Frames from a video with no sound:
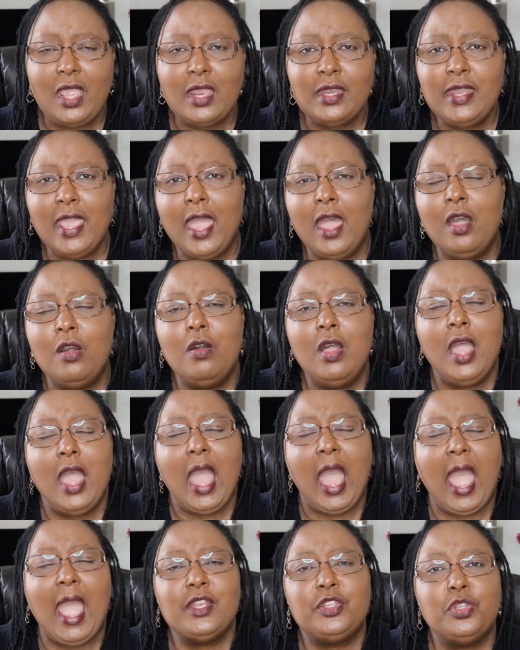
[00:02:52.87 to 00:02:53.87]
Now,
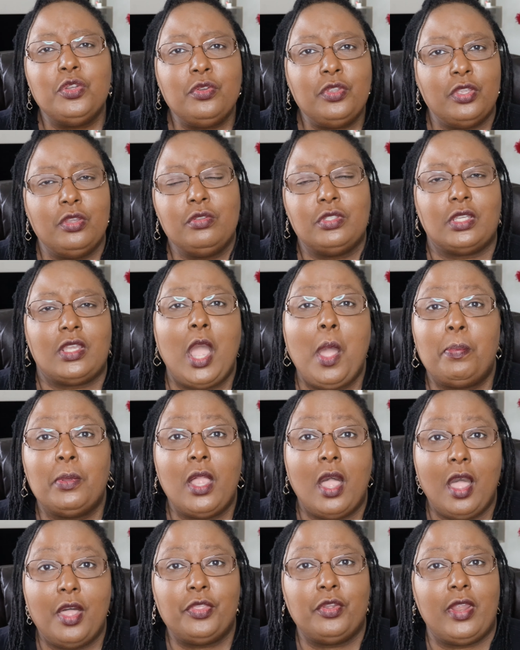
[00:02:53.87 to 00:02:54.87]
I do use a
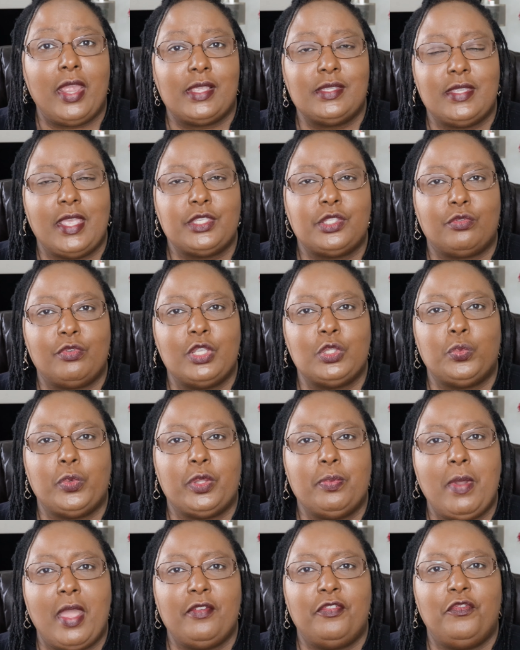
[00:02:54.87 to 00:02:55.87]
couple other accessories
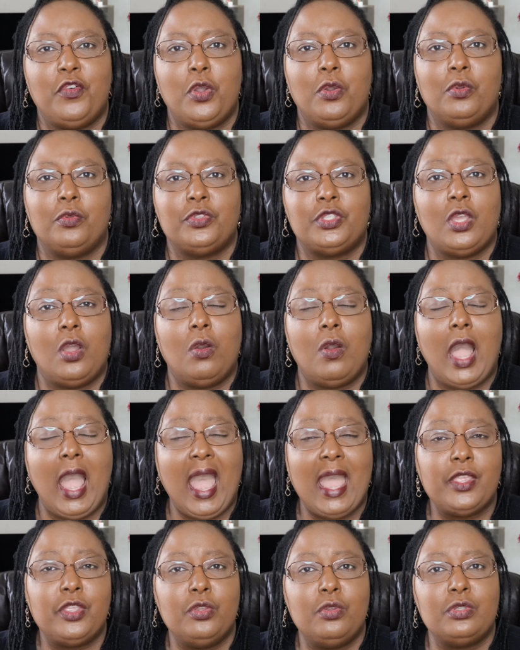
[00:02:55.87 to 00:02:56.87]
with my phone. So
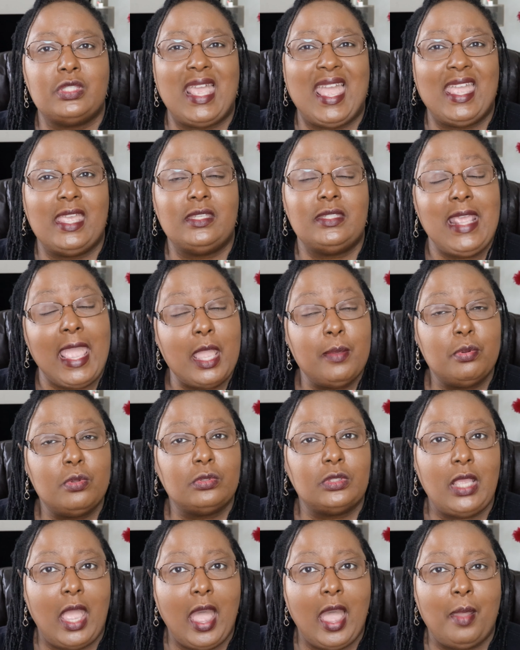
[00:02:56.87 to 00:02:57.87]
I use a
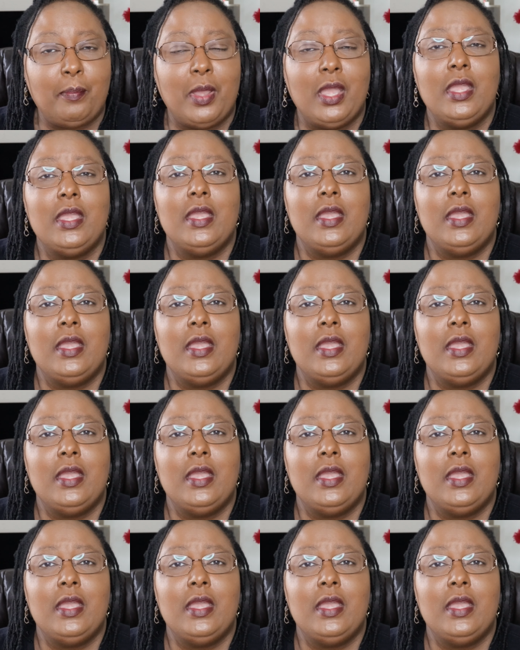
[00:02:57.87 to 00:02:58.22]
tabletop